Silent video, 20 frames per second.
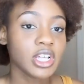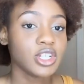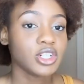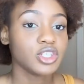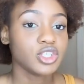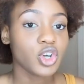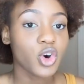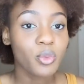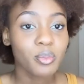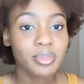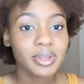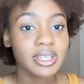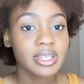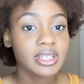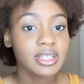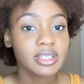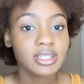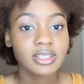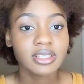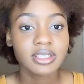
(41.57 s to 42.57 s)
don't
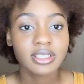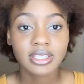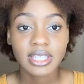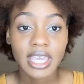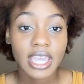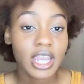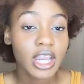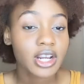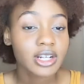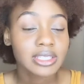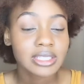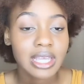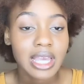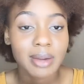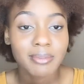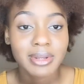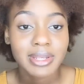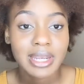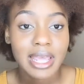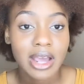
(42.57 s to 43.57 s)
be scared to
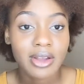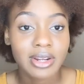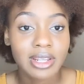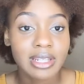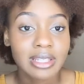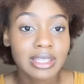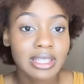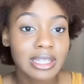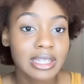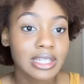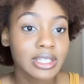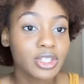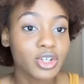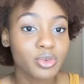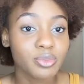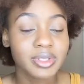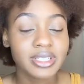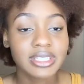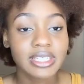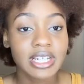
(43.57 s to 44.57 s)
comment down anything don't
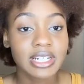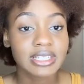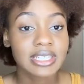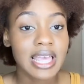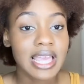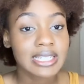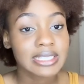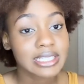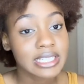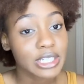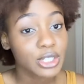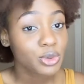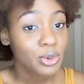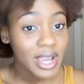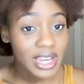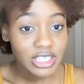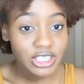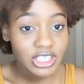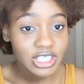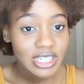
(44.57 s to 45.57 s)
be scared to ask any
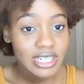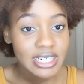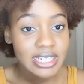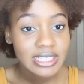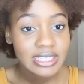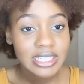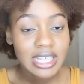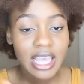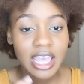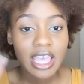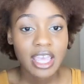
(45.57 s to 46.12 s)
questions